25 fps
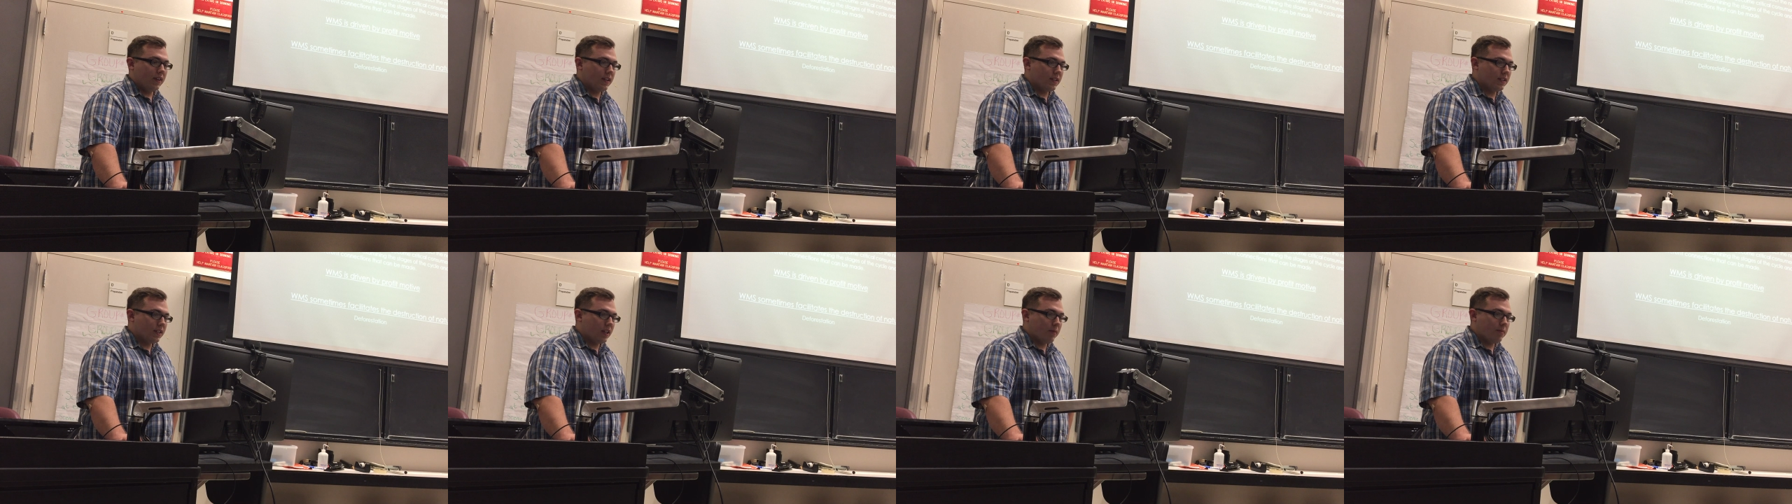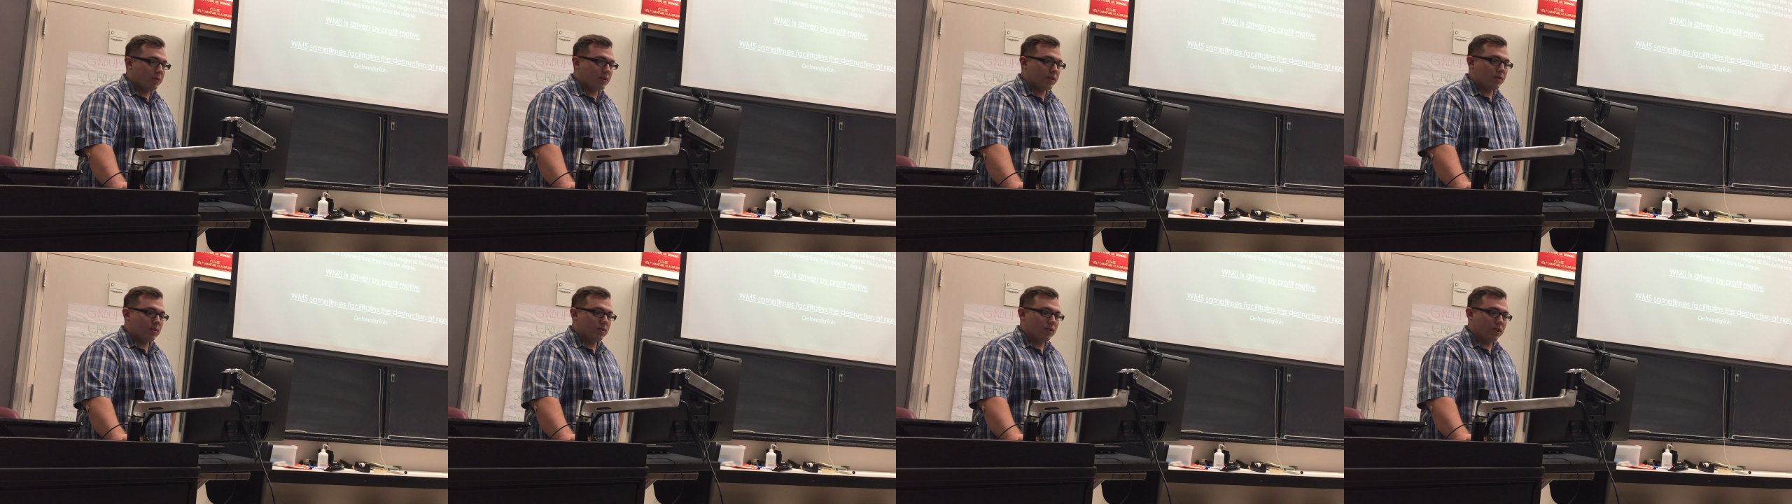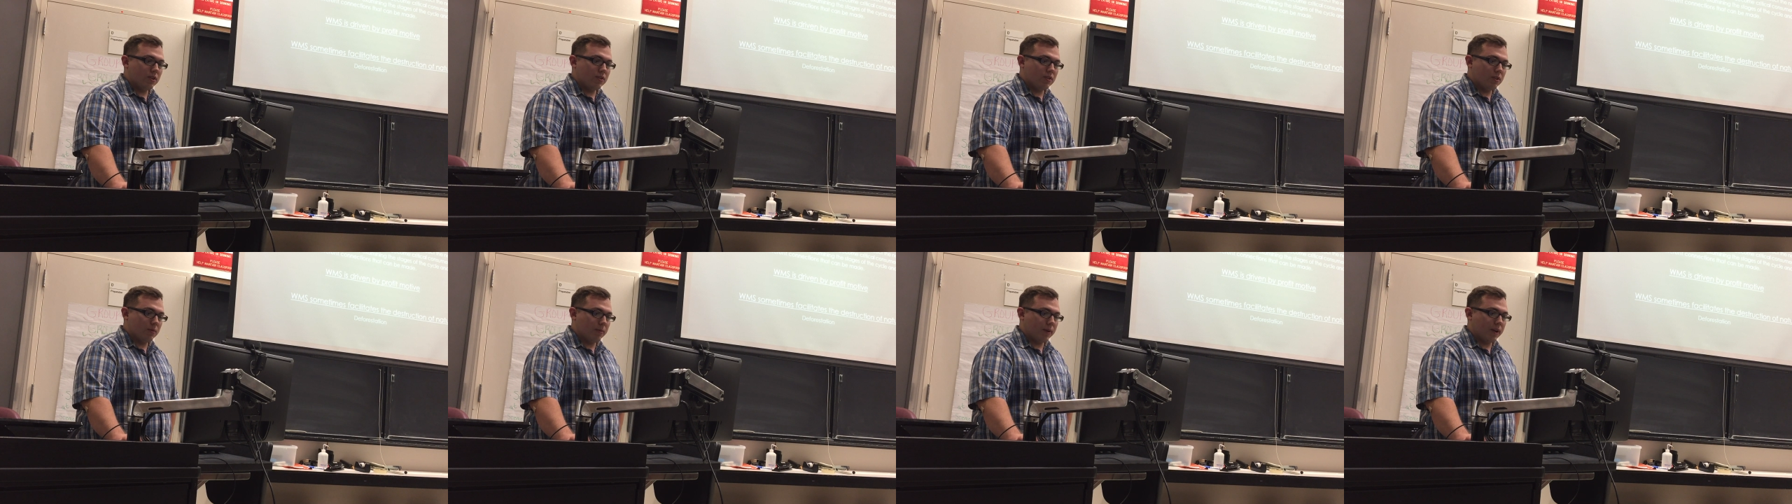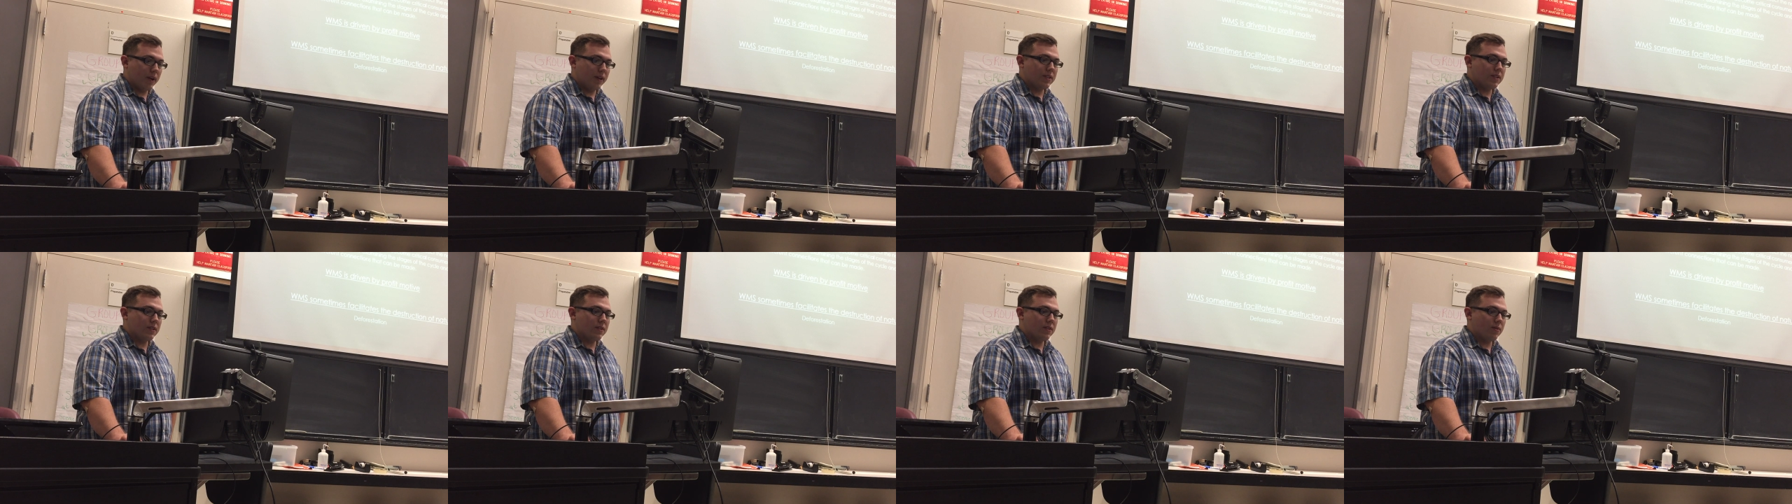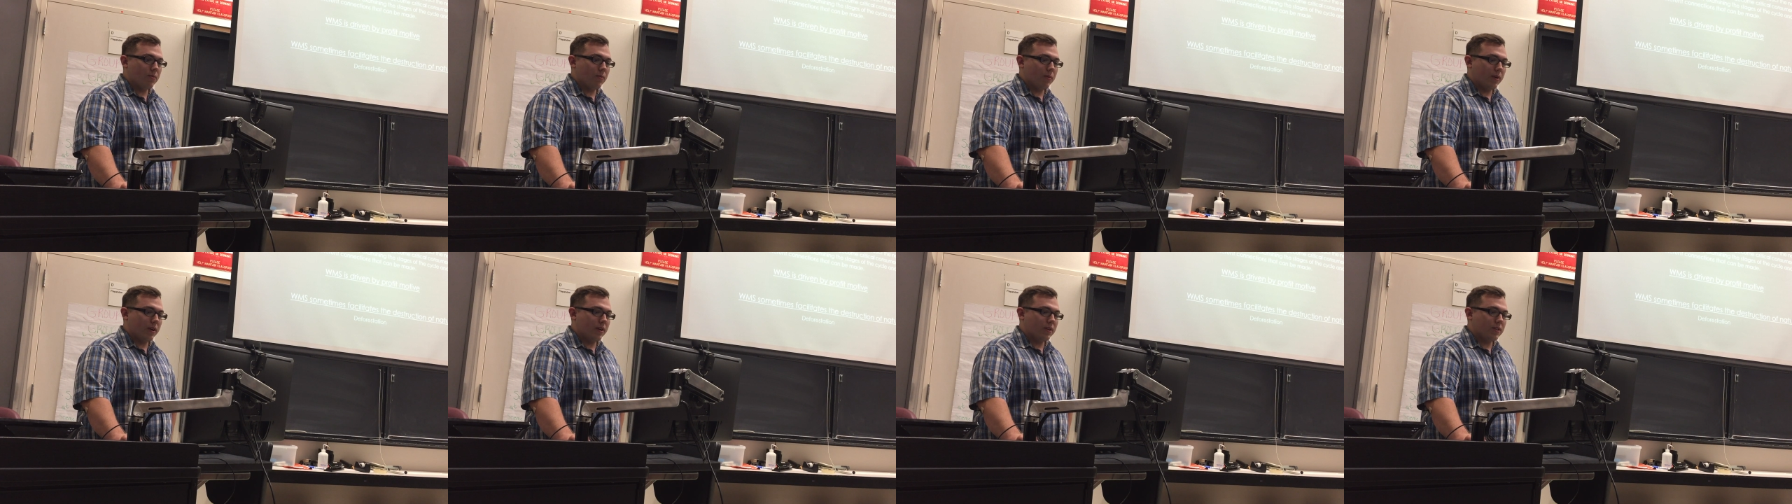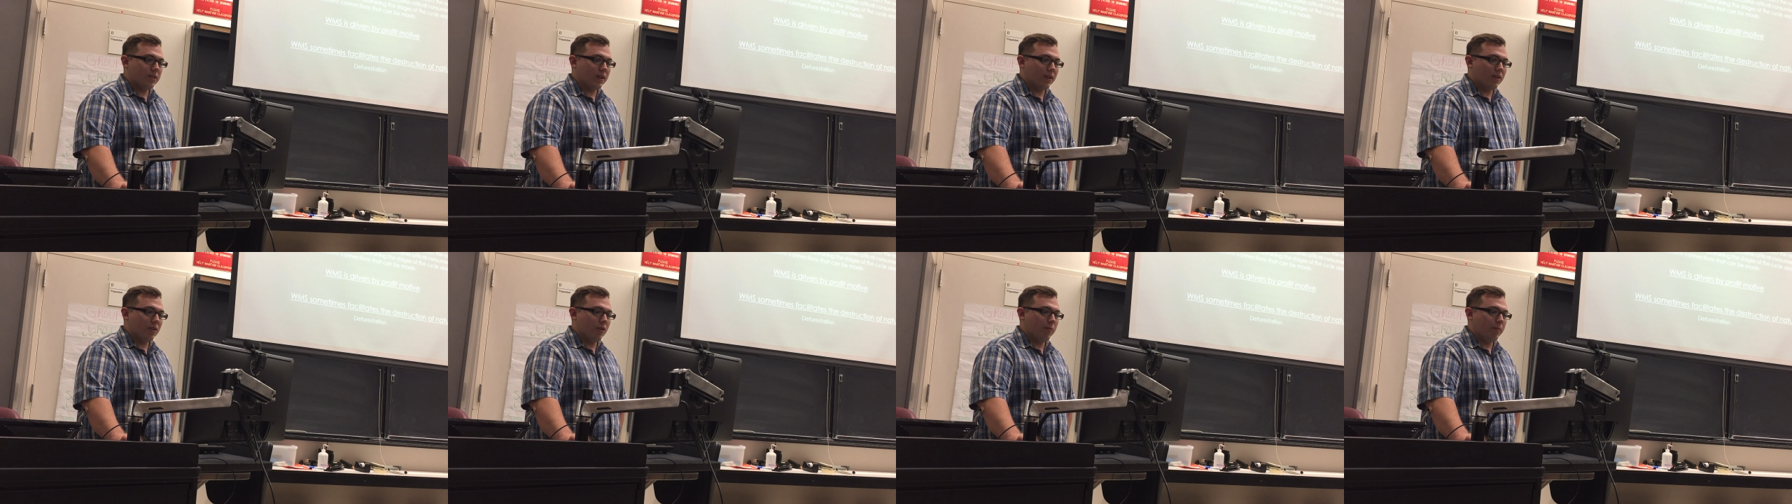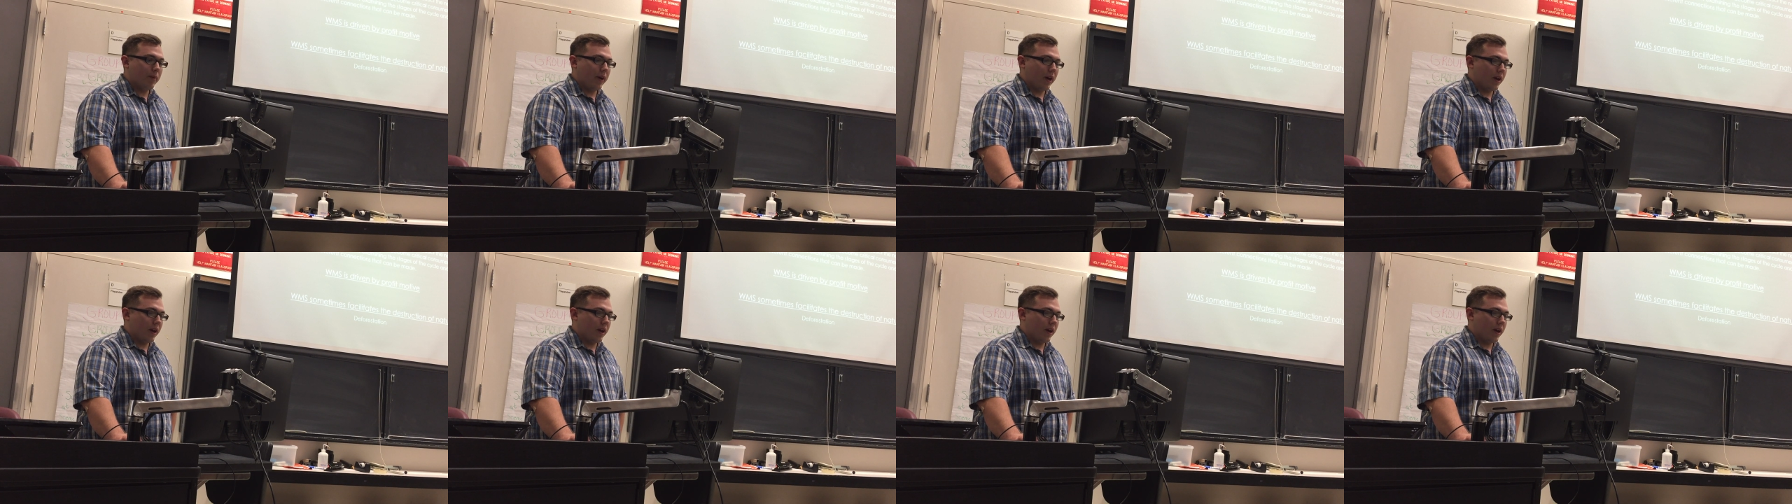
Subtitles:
This episode shows the process of the water cycle